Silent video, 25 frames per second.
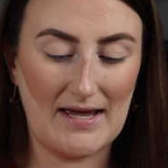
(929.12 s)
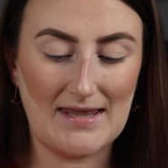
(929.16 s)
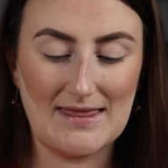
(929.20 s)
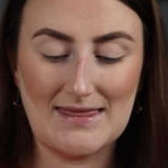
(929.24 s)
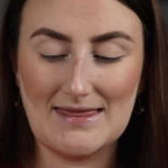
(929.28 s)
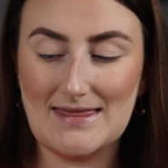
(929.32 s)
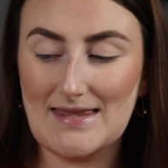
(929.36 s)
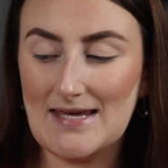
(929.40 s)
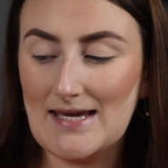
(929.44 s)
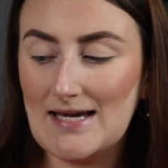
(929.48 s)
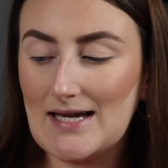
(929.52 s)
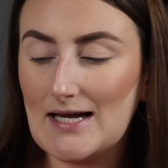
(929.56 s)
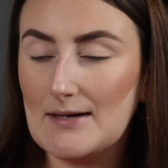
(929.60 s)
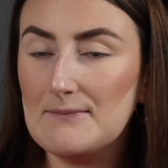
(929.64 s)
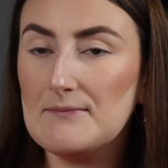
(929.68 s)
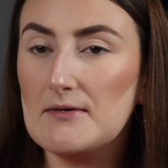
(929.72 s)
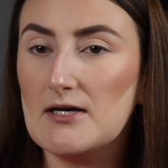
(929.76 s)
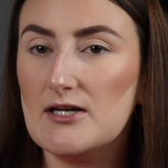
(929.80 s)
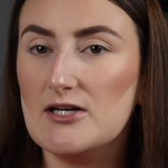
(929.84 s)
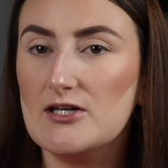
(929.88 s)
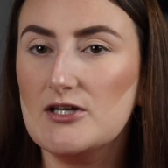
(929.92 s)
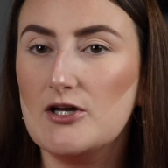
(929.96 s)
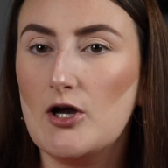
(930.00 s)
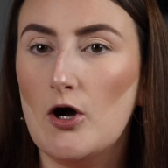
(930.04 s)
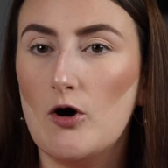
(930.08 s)
I think I'm
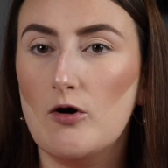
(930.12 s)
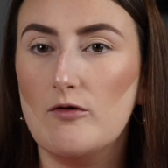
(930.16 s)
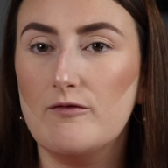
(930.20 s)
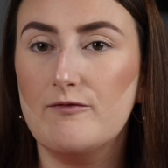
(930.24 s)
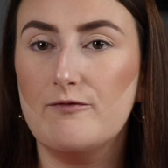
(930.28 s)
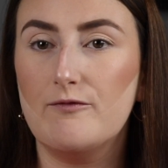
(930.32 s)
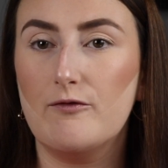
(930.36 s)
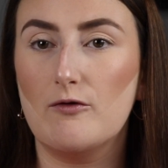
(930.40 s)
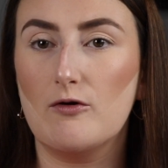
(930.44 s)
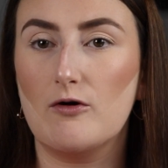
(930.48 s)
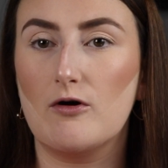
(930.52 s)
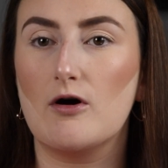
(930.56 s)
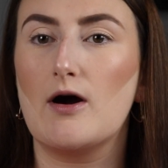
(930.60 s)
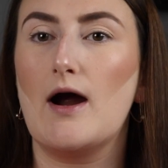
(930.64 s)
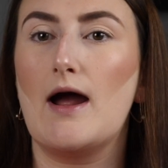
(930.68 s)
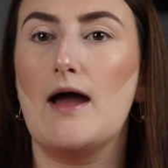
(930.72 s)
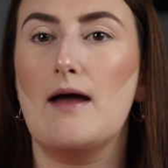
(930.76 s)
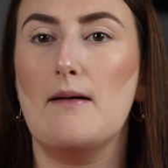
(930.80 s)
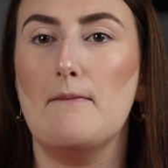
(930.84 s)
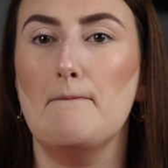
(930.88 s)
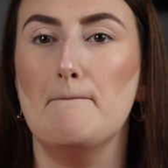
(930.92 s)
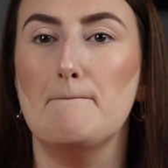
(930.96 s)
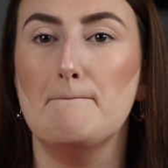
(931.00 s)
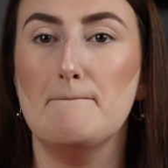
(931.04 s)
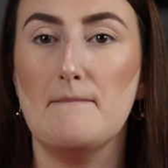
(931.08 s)
gonna go for
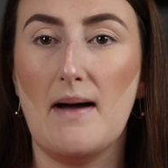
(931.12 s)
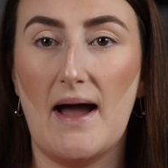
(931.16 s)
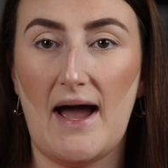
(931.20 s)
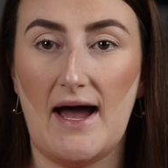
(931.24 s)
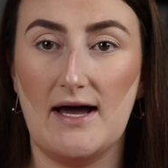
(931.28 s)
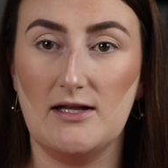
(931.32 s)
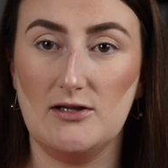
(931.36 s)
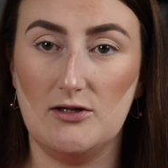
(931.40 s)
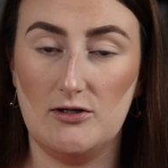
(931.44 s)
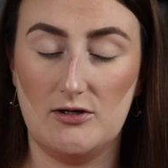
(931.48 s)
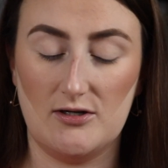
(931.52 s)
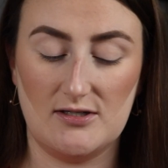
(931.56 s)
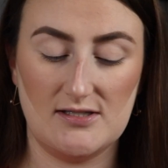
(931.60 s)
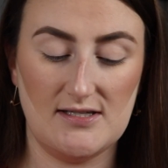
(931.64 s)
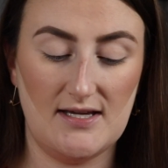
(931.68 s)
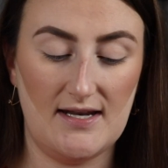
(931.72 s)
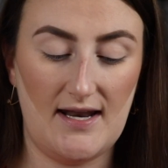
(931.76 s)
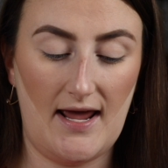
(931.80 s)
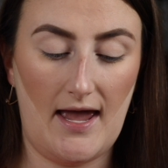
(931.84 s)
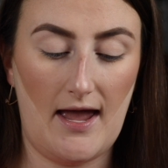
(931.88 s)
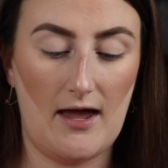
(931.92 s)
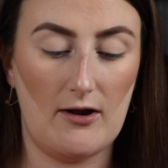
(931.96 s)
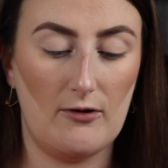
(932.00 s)
a matte look today.